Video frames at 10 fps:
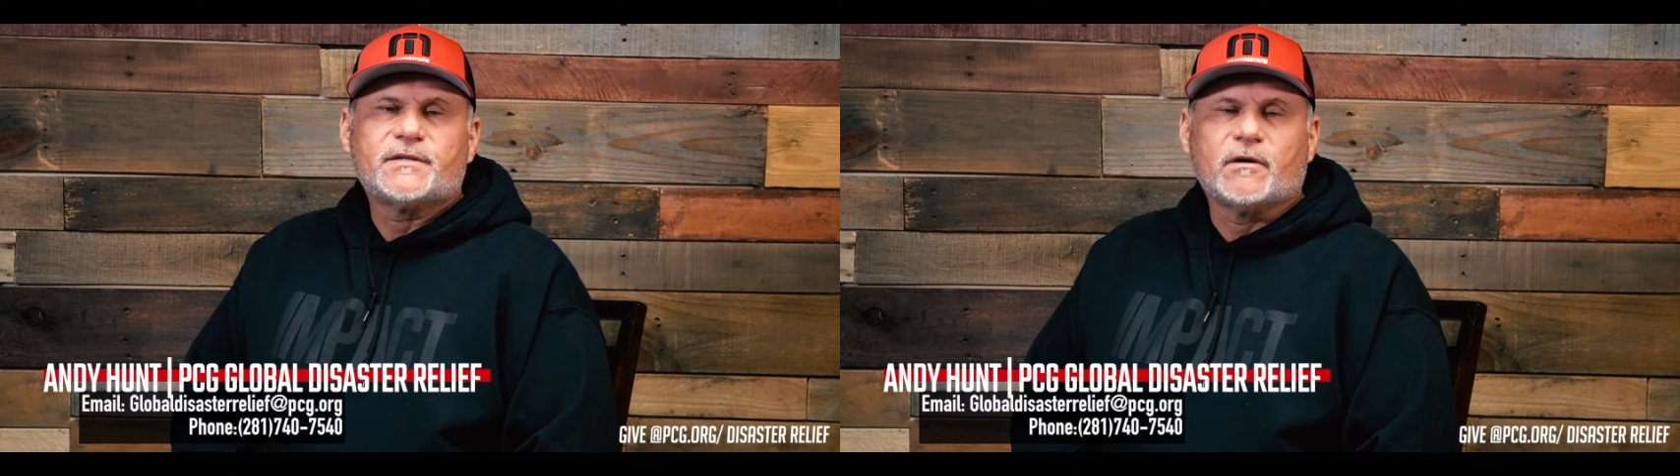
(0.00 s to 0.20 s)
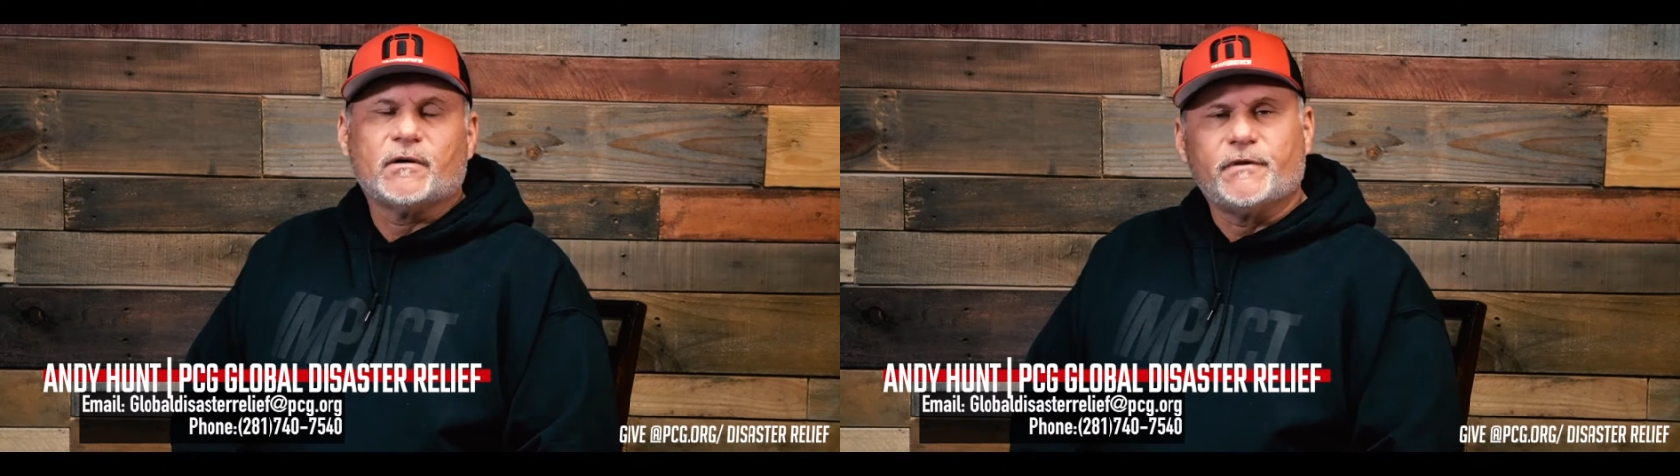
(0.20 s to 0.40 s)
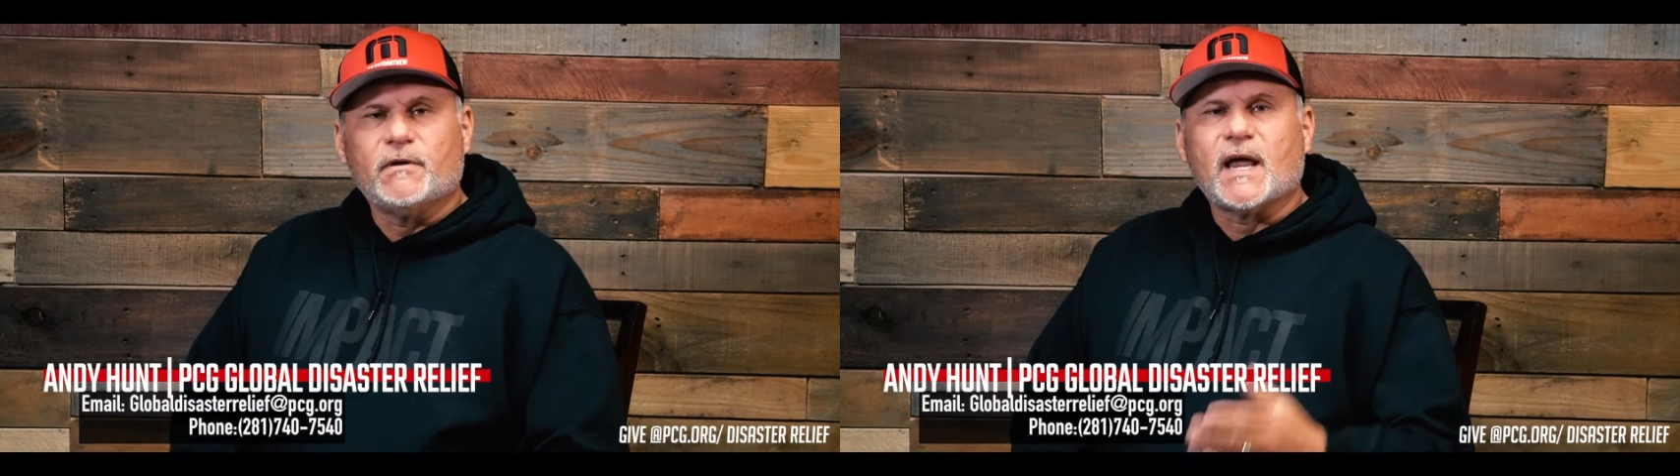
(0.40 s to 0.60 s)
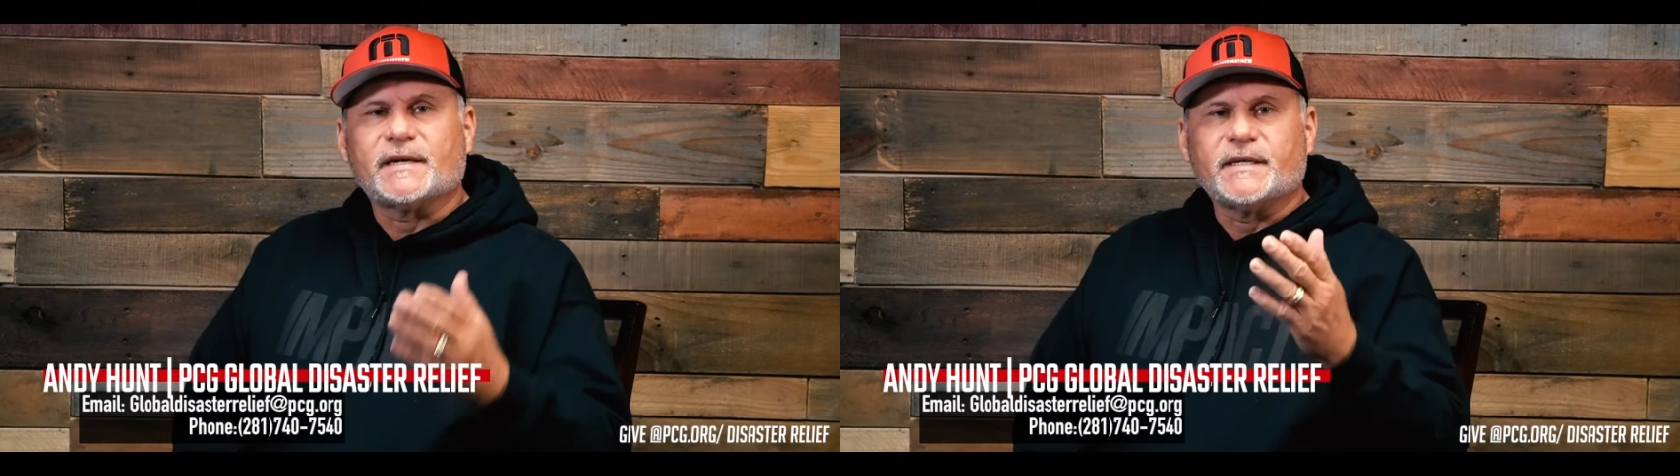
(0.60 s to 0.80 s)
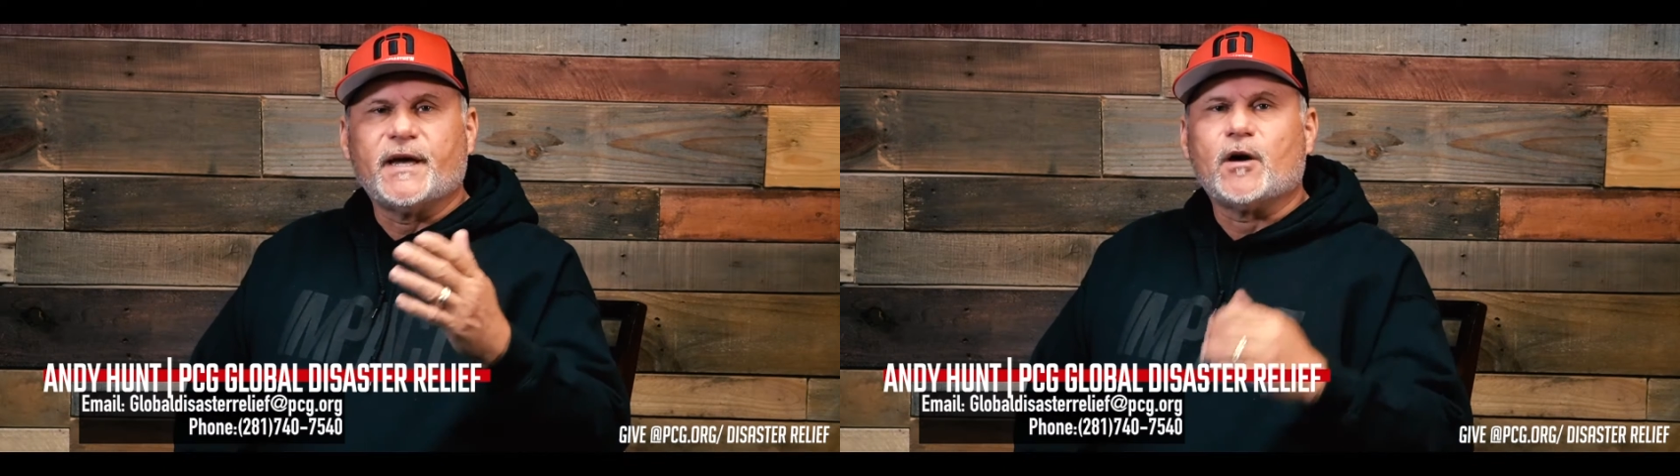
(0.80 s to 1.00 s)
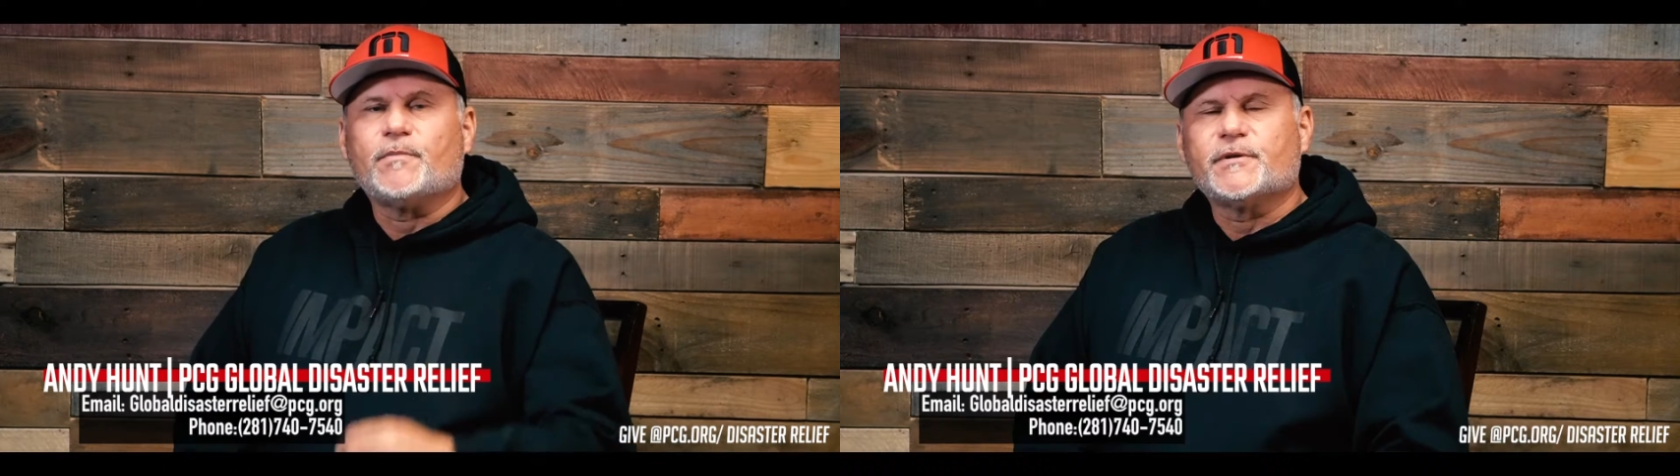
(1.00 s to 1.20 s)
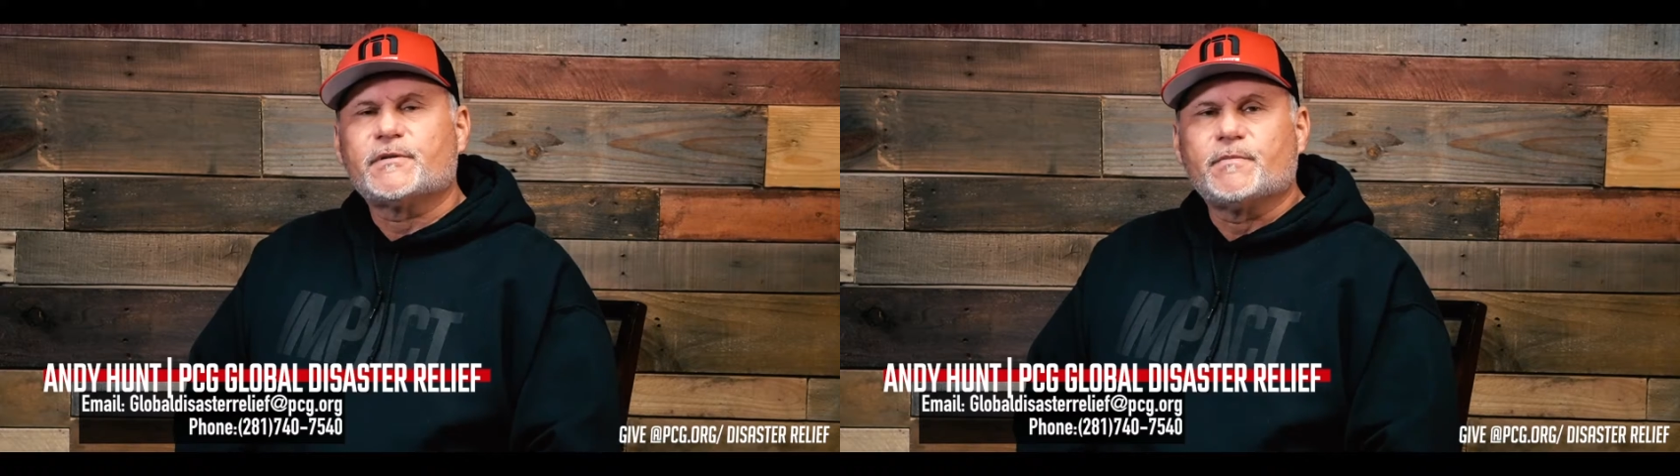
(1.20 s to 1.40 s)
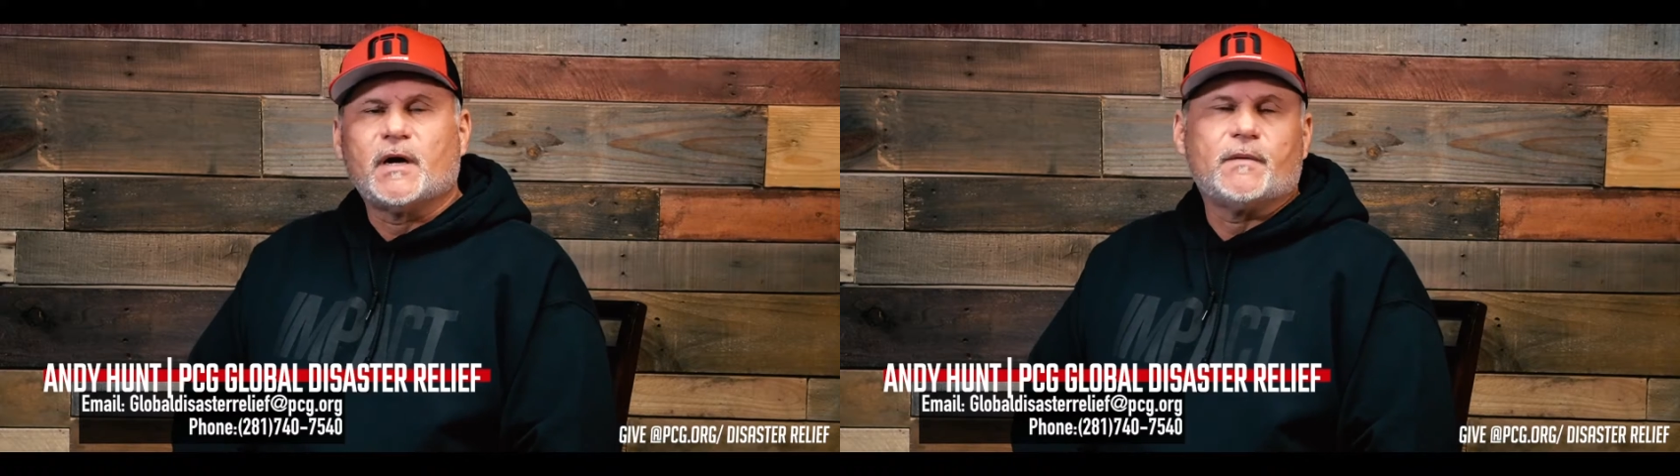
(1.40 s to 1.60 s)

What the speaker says: So if you'd like to help us,